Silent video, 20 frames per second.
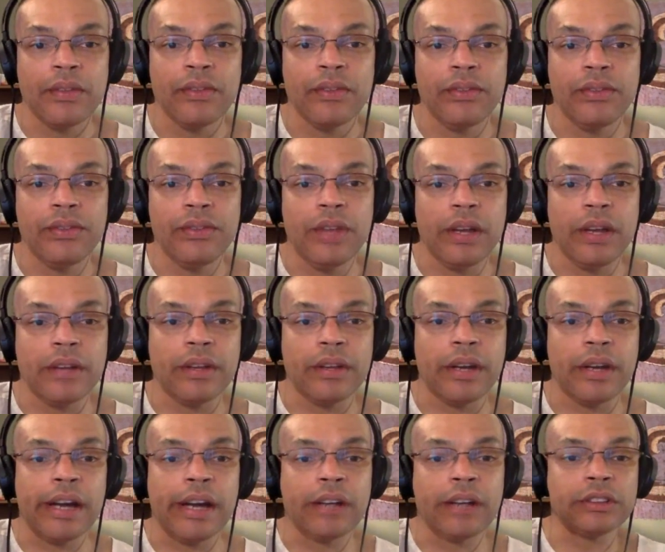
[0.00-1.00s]
they're
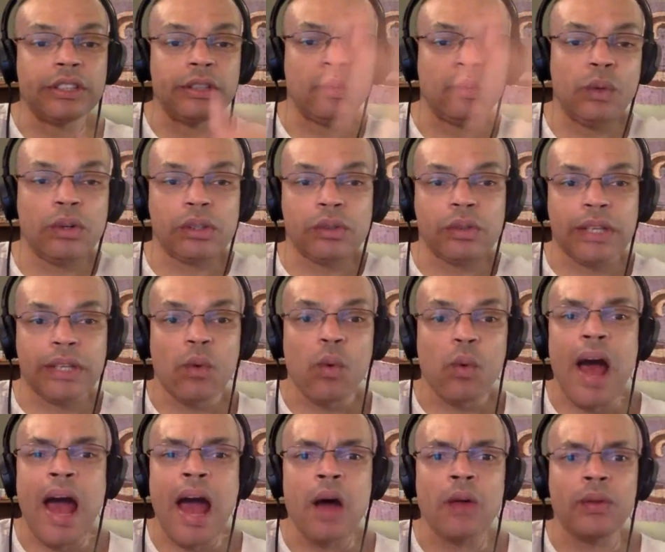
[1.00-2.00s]
heralded. We're like,
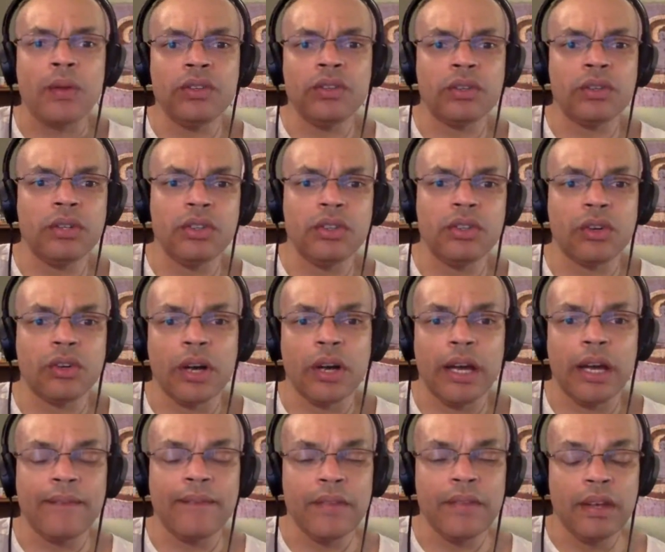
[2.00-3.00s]
wow, these are
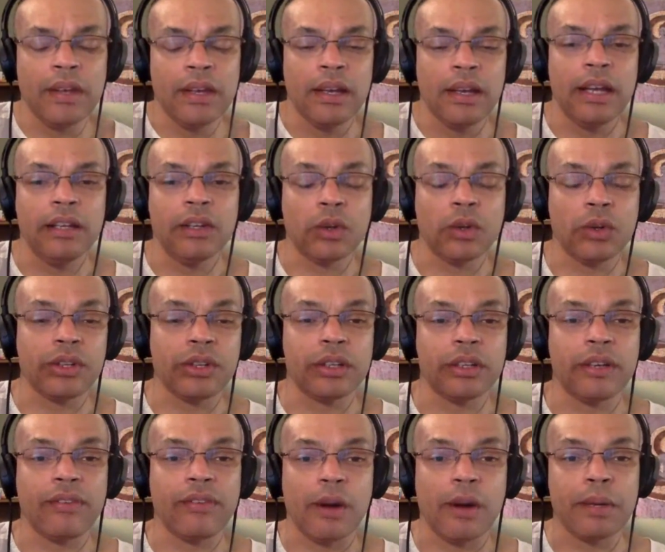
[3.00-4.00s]
great. And you notice I
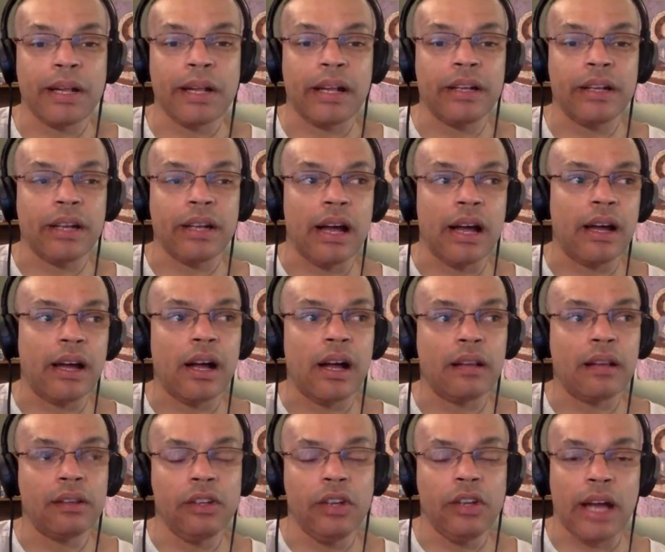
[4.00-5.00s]
left Albert.
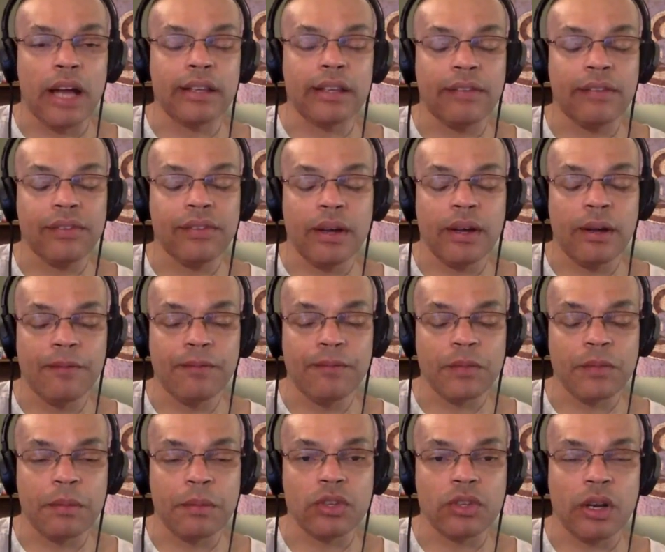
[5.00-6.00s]
I left. I'm
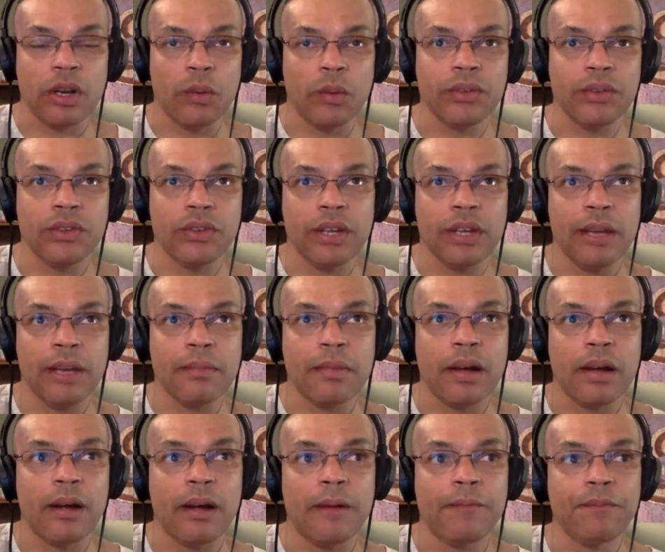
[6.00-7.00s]
sorry, what's his name?
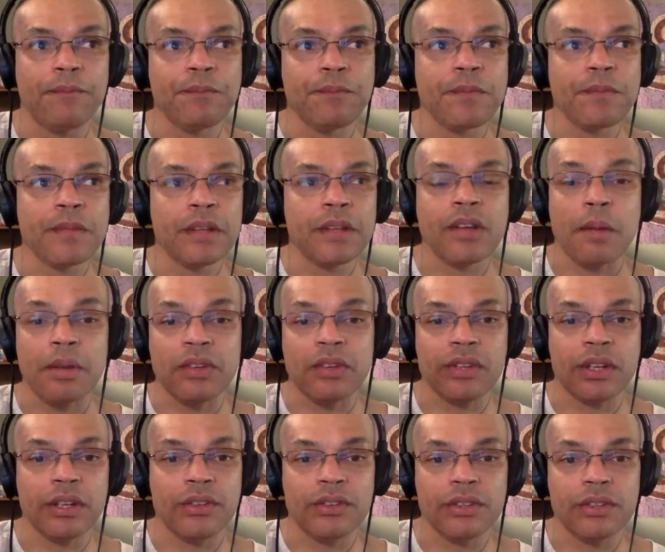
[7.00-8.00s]
Thomas
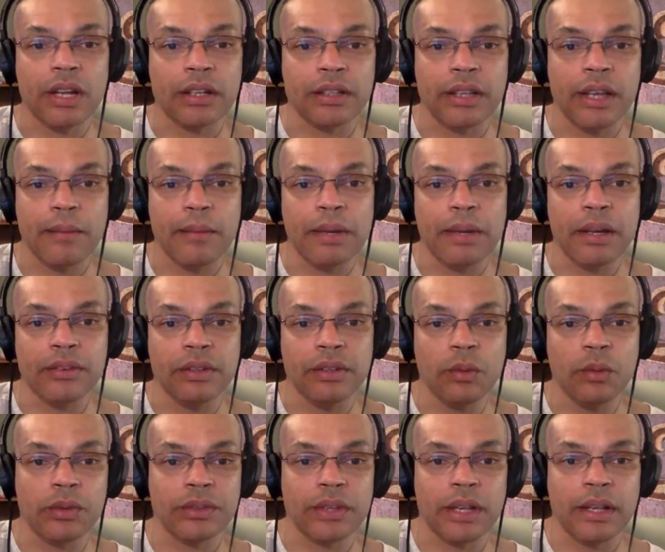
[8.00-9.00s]
Edison out of that because he
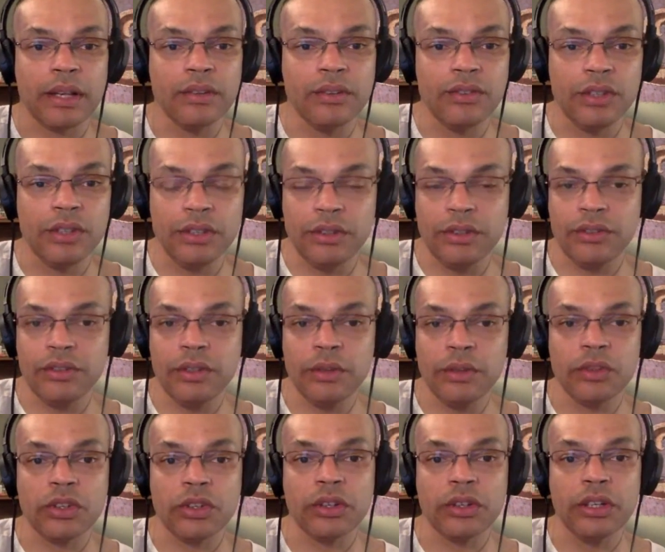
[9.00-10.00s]
was not a genius. He
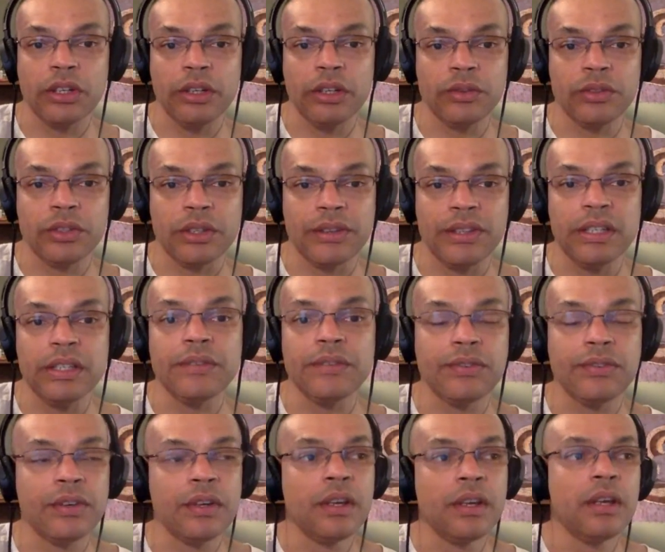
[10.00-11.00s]
was a
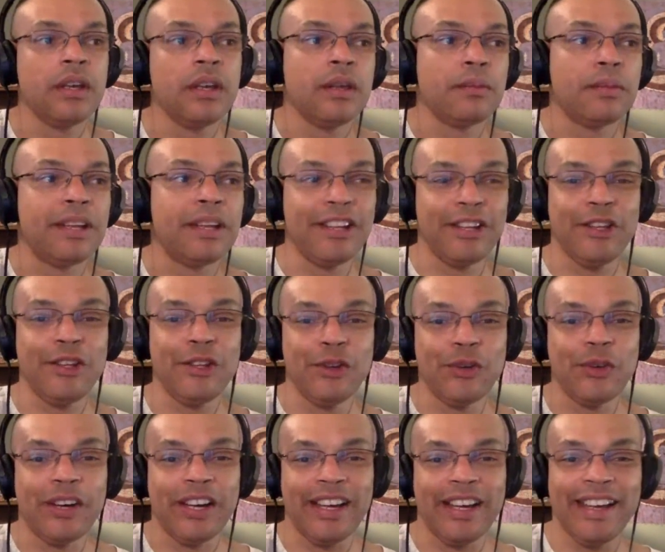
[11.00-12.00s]
thief. But
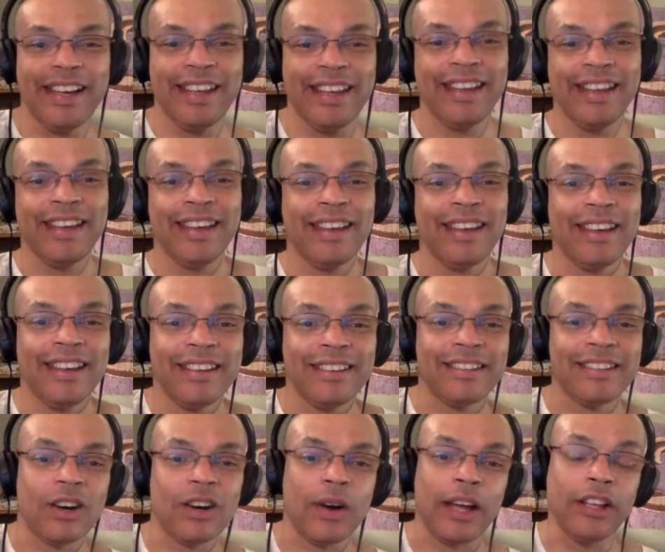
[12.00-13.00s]
anyway,
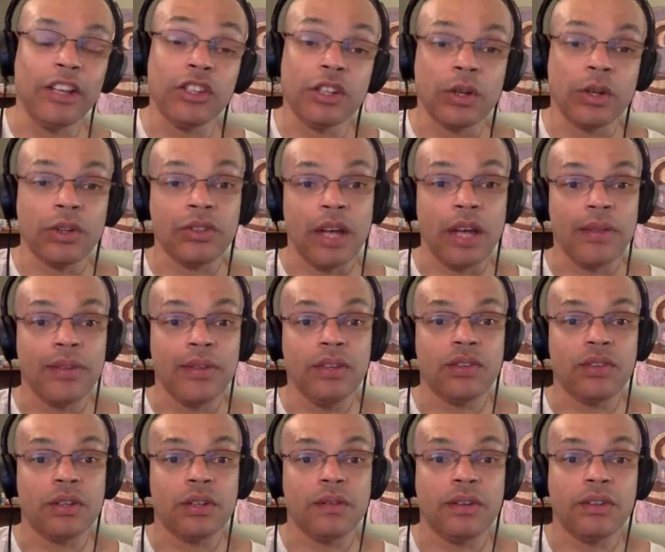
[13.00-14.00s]
so and you notice how these
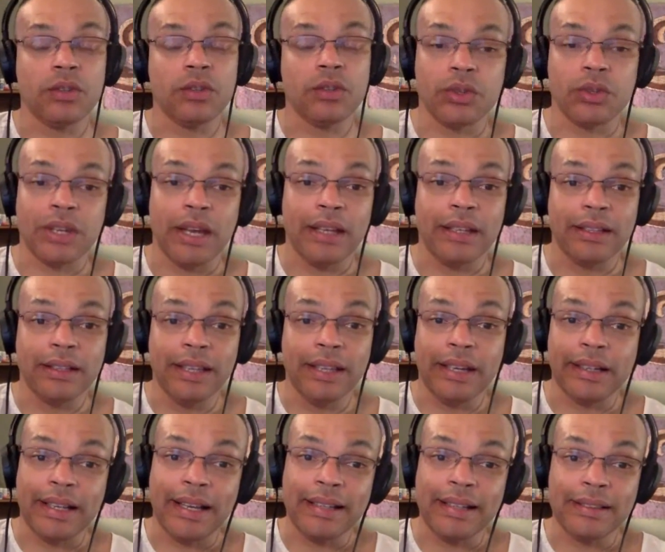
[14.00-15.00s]
individuals like Nikola